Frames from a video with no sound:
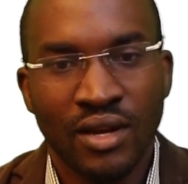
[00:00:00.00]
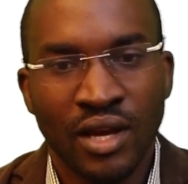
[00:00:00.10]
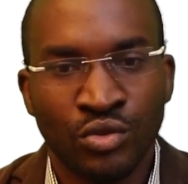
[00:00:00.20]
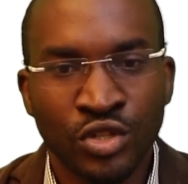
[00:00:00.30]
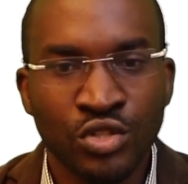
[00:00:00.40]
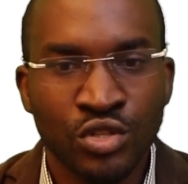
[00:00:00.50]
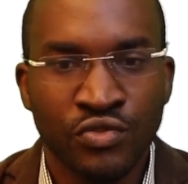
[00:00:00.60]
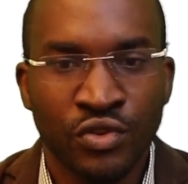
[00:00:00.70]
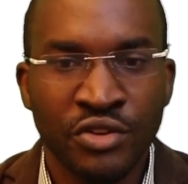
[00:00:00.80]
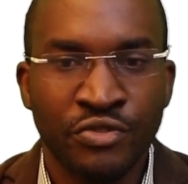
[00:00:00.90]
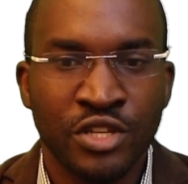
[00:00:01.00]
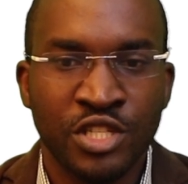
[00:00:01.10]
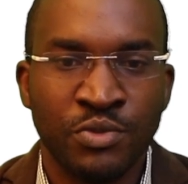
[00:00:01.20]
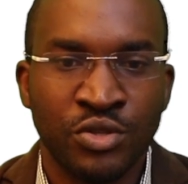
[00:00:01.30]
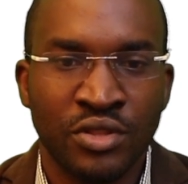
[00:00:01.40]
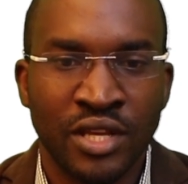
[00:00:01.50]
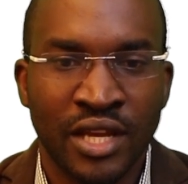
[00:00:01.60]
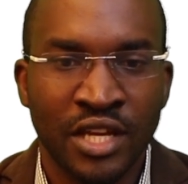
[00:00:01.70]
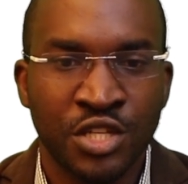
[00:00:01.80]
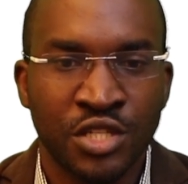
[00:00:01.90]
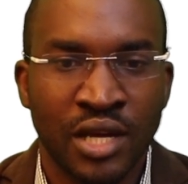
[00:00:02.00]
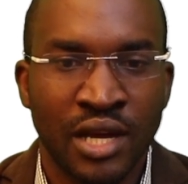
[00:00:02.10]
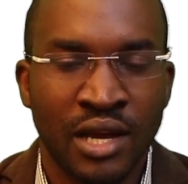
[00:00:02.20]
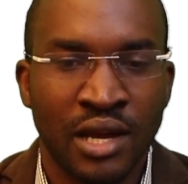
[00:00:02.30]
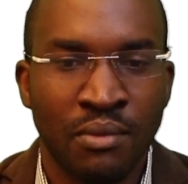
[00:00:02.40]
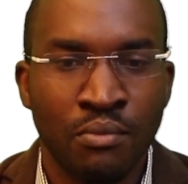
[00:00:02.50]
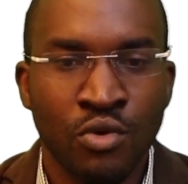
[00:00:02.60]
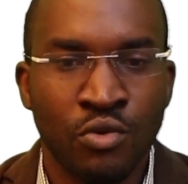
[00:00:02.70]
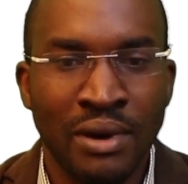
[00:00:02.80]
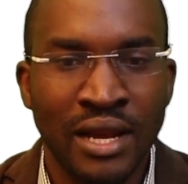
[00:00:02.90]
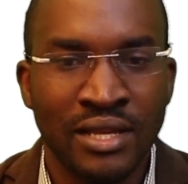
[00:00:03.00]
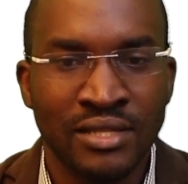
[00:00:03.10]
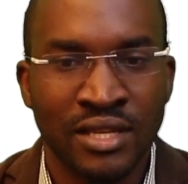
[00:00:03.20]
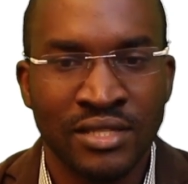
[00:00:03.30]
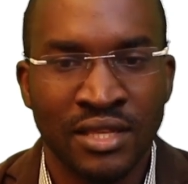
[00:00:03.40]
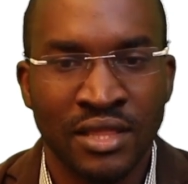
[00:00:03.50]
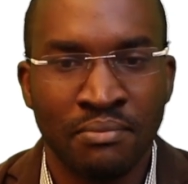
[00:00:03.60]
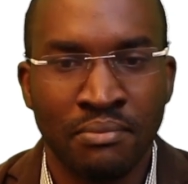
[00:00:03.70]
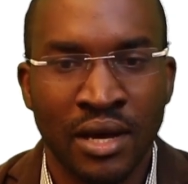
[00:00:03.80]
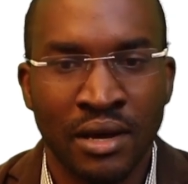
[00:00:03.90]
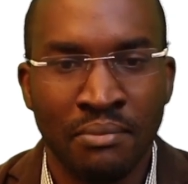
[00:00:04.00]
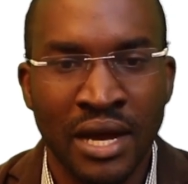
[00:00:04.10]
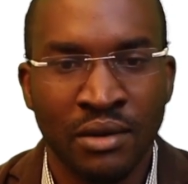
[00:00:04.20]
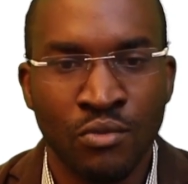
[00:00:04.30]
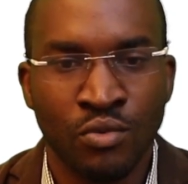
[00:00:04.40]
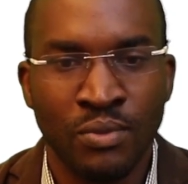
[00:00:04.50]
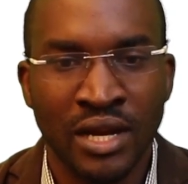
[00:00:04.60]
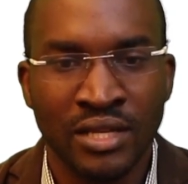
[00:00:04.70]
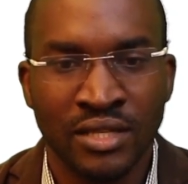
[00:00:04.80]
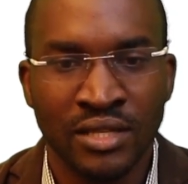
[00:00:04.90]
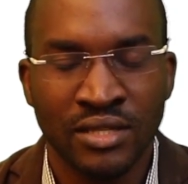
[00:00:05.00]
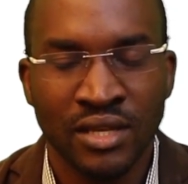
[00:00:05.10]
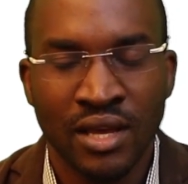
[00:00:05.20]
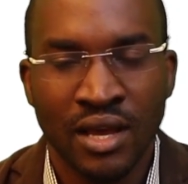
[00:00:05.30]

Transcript: Now, reasons for difference between the cash book balances and the bank book balances